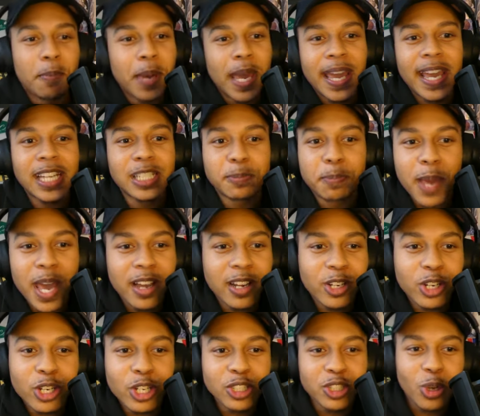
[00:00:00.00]
Paige
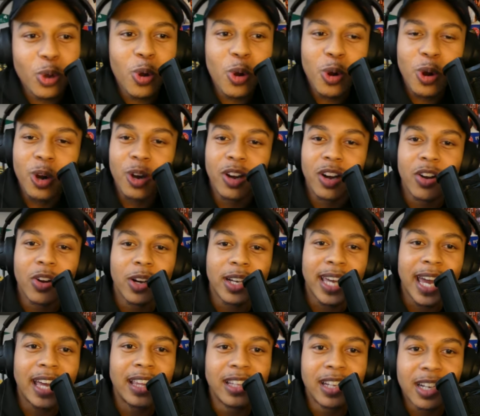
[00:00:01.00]
Beckers or
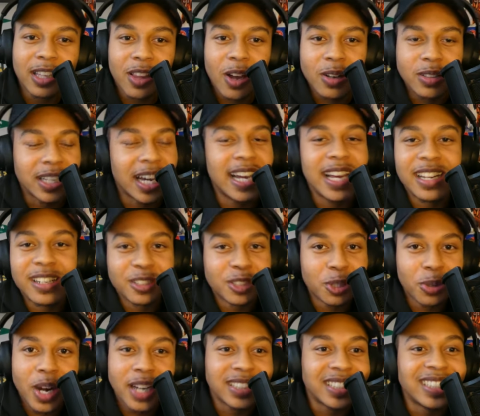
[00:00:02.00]
Caitlin Clark? Diana
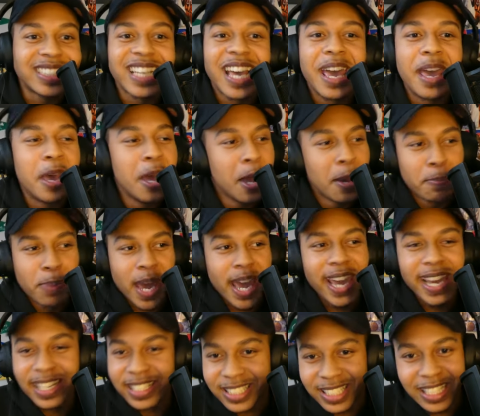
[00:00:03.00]
Taurasi said,
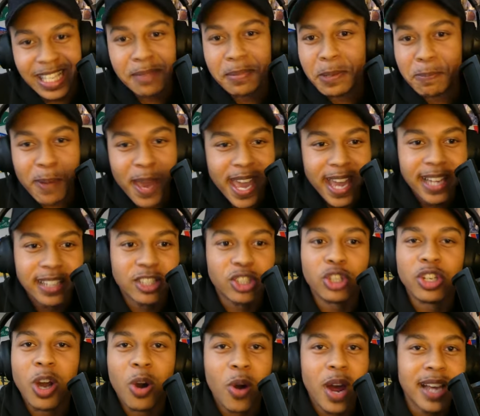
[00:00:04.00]
Paige, give me
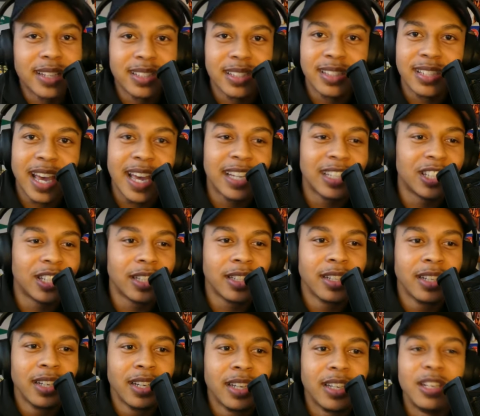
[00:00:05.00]
Paige. No
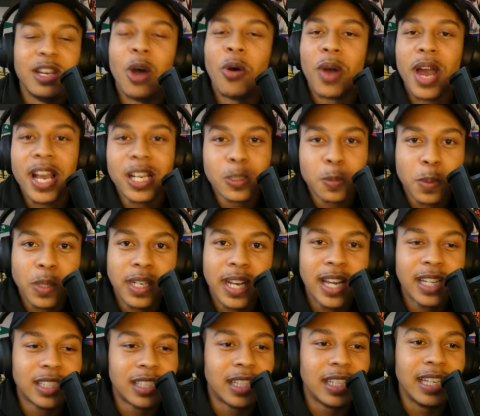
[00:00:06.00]
hesitation, no
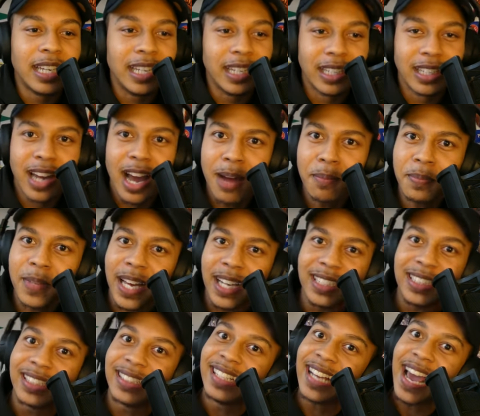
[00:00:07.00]
explanation needed. I'm
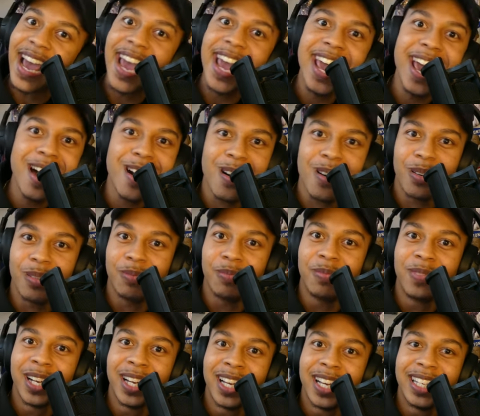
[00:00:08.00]
like,
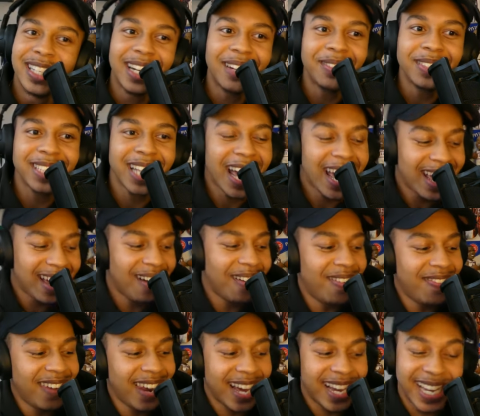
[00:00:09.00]
damn,
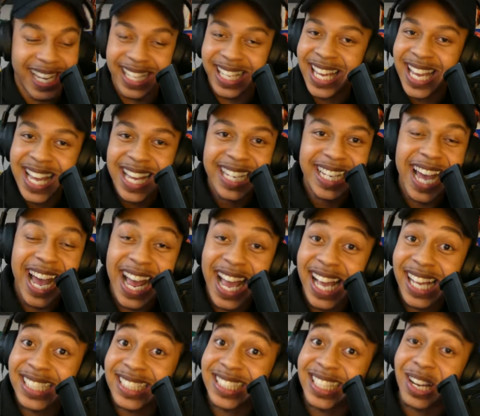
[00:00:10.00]

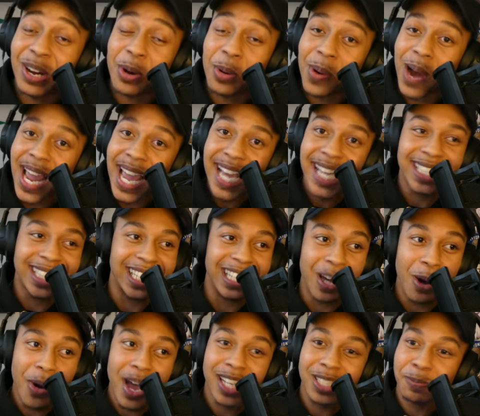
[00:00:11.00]
that's crazy.
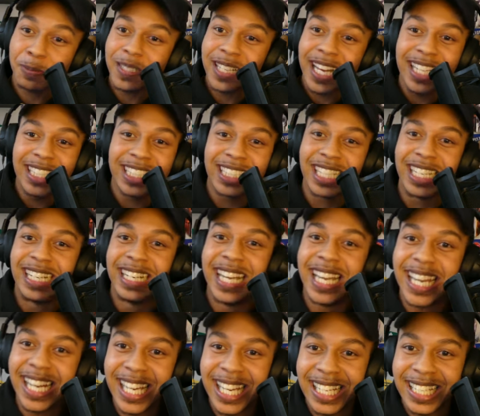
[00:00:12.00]
No explanation
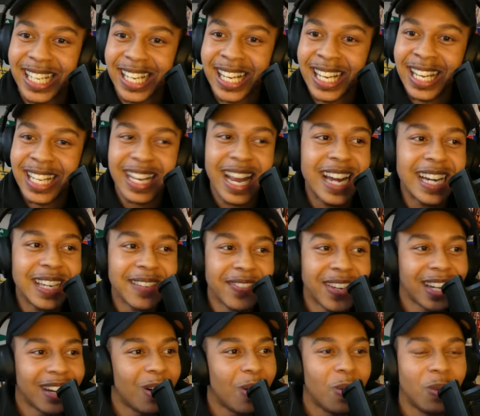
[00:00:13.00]
needed. Not
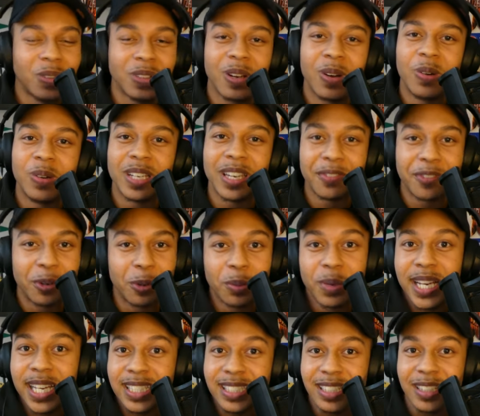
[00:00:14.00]
even going to give a
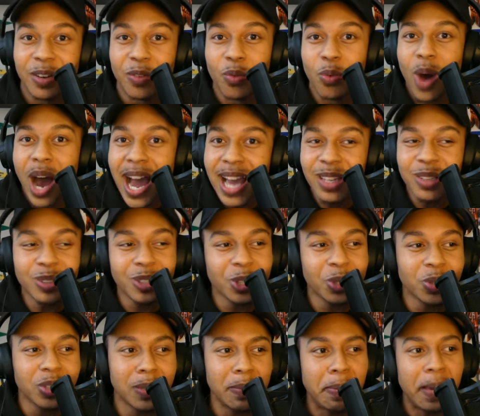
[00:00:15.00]
reason of why you
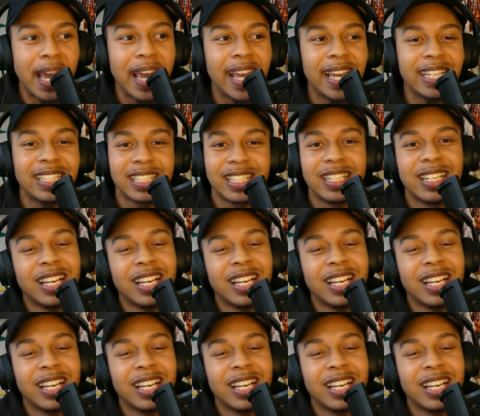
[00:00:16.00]
choosing Paige.